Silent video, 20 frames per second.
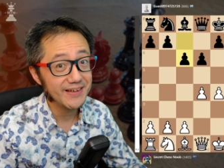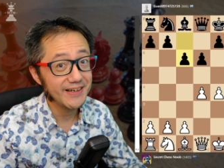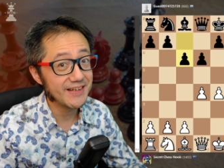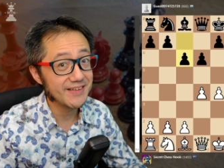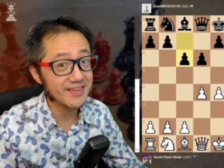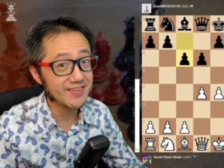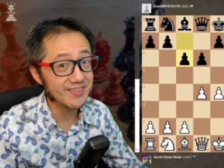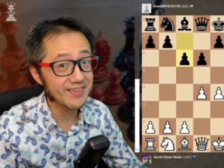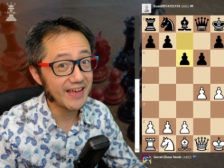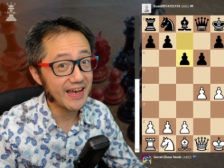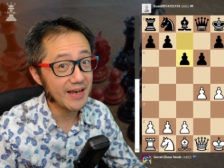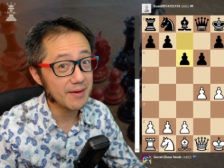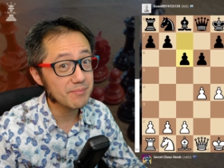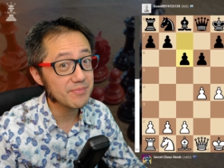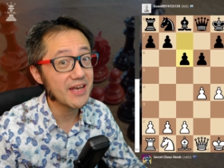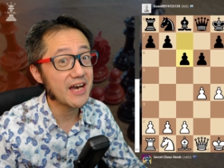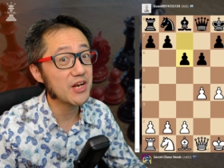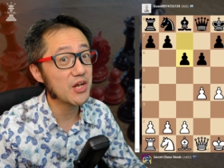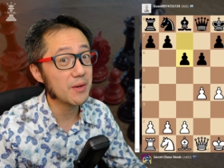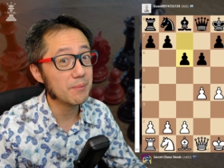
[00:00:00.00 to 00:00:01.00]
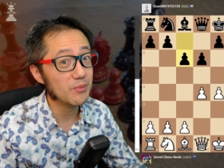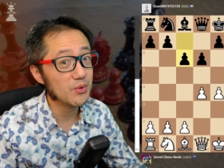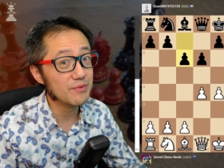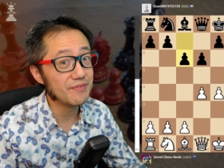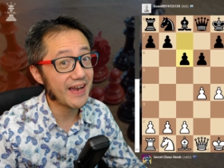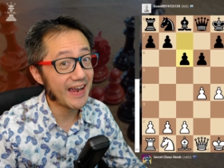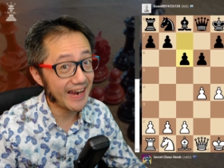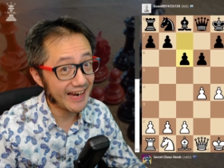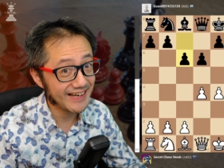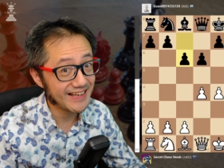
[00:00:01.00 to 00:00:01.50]
in this game, they don't move
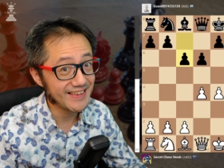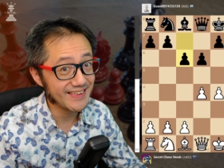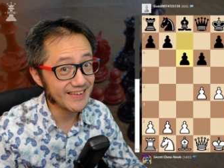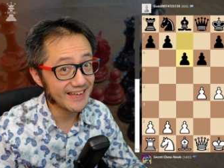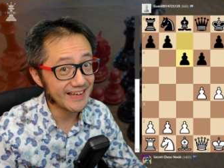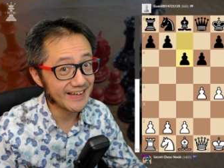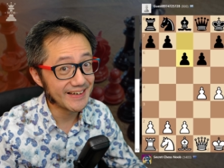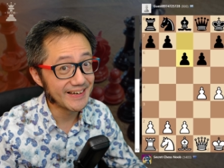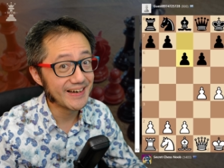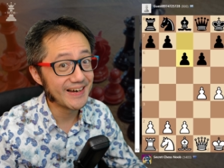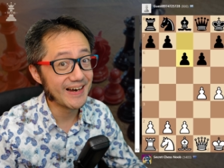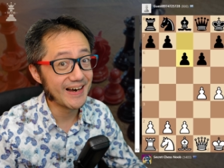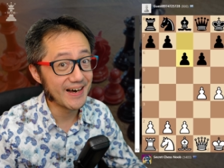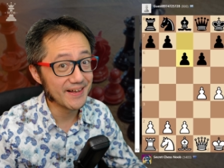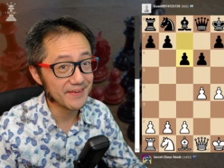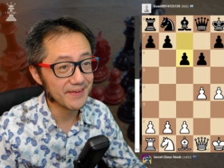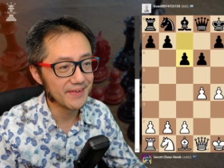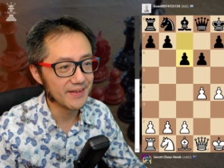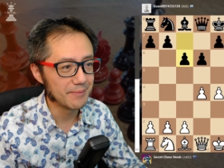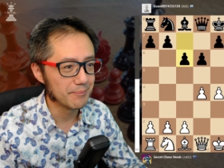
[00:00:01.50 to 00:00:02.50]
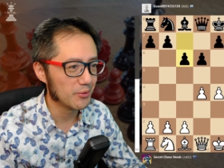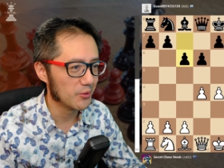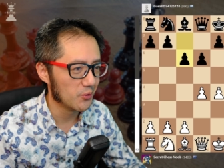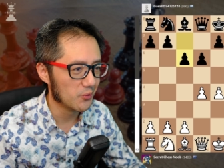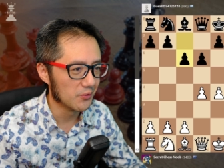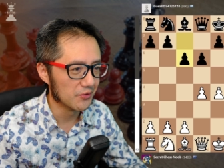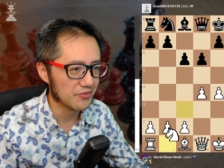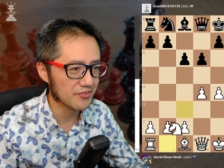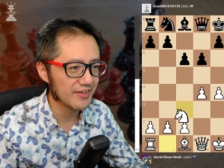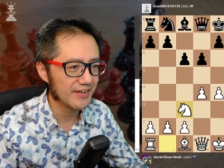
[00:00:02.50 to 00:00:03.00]
anything other than
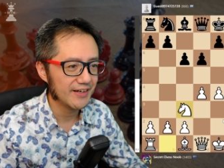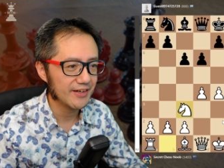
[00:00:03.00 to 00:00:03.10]
pawns.